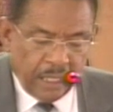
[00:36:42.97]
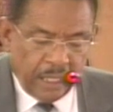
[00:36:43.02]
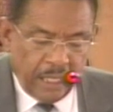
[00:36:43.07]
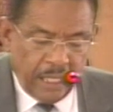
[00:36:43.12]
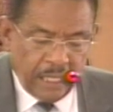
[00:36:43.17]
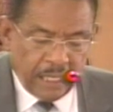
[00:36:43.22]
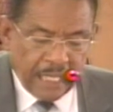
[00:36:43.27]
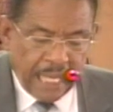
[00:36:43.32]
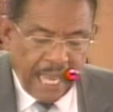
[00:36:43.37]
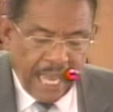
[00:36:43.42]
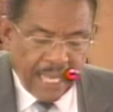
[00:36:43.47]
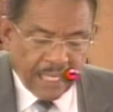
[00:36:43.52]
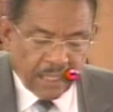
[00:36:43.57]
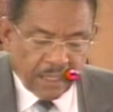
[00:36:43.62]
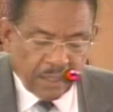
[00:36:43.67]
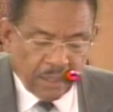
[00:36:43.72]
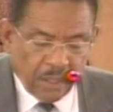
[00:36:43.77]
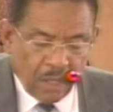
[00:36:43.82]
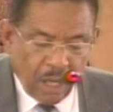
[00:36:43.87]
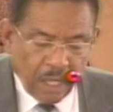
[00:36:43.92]
it has
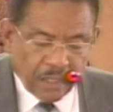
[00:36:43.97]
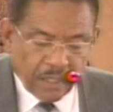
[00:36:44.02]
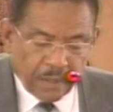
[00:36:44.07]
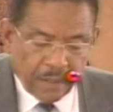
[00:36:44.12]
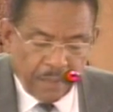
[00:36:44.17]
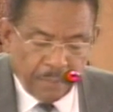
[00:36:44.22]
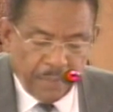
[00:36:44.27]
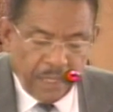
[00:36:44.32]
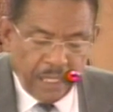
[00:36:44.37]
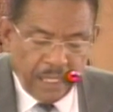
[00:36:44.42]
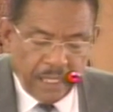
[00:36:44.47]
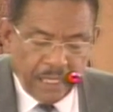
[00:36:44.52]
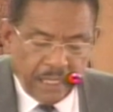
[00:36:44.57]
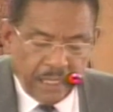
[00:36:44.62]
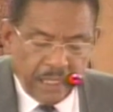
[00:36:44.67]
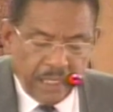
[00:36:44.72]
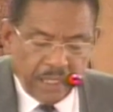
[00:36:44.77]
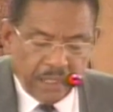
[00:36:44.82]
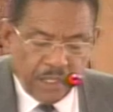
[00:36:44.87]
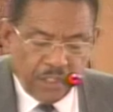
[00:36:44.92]
not been
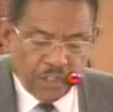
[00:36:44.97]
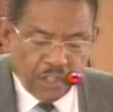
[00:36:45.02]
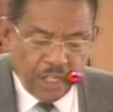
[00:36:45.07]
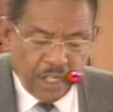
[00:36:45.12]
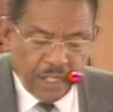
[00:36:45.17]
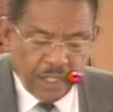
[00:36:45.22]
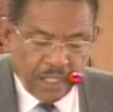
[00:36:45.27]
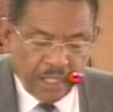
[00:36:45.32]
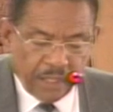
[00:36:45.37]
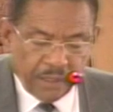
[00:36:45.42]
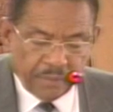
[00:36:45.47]
an easy journey.